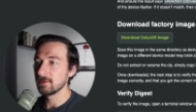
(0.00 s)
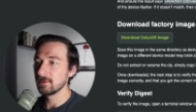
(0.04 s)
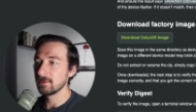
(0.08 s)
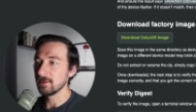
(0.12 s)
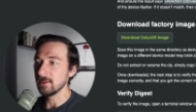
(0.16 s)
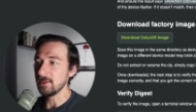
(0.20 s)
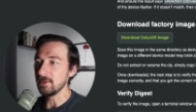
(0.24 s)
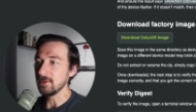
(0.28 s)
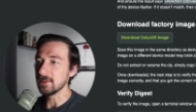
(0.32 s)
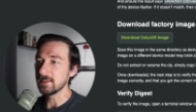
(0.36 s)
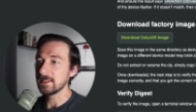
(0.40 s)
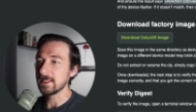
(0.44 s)

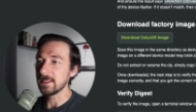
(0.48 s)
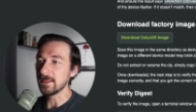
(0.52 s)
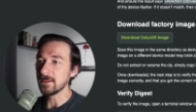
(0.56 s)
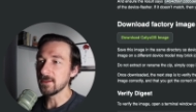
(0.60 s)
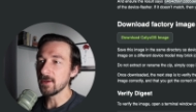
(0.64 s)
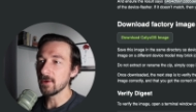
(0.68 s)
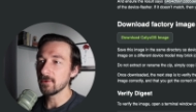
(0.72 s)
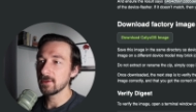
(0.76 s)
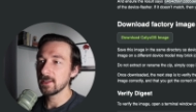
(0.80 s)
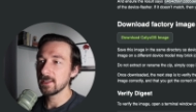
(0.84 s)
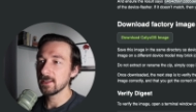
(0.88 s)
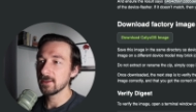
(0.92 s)
And you can see the
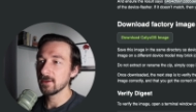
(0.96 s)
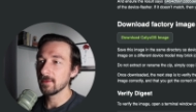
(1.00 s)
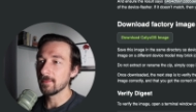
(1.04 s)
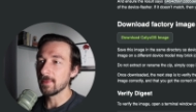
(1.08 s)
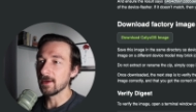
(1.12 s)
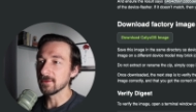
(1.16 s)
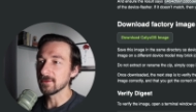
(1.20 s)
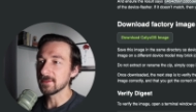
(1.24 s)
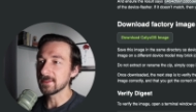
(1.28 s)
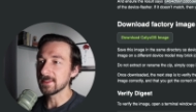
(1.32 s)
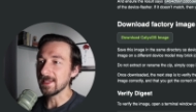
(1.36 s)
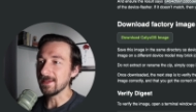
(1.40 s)
note here
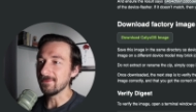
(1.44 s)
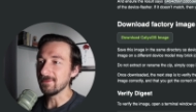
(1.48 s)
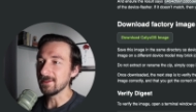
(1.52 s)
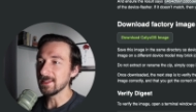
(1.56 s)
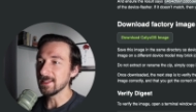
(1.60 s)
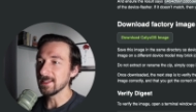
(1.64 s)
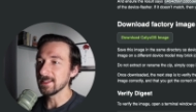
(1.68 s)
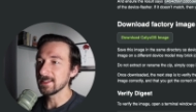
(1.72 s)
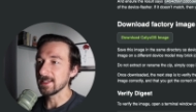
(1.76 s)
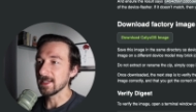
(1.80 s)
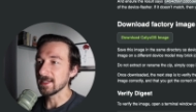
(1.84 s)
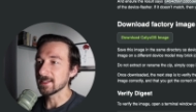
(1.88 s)
about saving
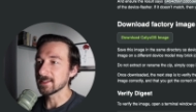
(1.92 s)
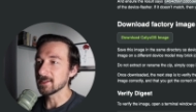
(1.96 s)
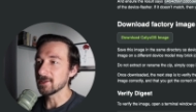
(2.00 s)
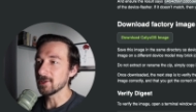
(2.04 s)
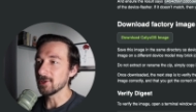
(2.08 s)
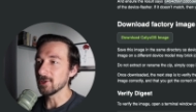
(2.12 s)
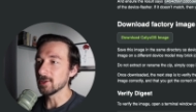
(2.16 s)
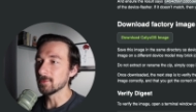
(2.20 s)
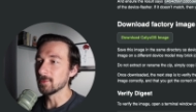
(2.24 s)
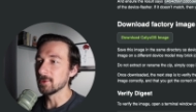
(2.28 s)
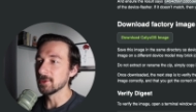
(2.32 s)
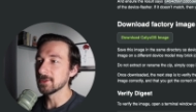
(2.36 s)
this
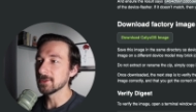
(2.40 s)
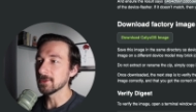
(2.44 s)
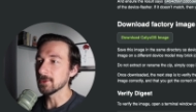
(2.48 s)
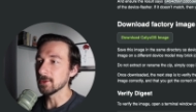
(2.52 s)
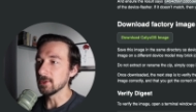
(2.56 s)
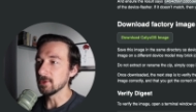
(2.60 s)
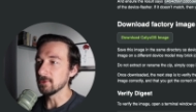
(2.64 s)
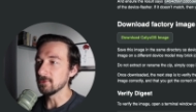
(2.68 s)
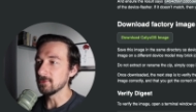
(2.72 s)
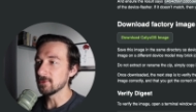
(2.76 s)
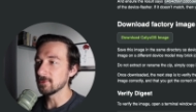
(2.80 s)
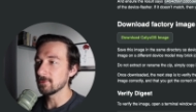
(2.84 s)
executable to a
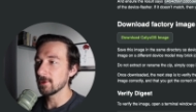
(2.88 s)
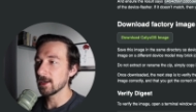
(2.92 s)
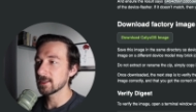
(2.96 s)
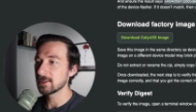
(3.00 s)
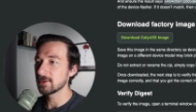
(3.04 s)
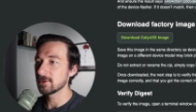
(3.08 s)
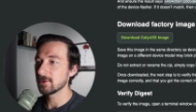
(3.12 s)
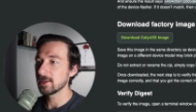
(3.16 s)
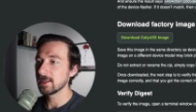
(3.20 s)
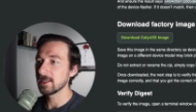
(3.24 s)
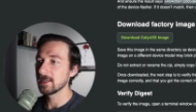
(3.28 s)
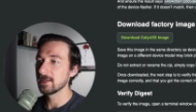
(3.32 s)
new
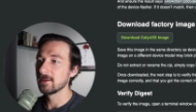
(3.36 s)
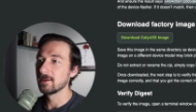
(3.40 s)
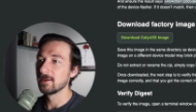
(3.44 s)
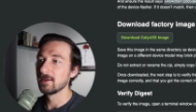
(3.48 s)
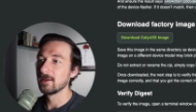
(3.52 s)
directory.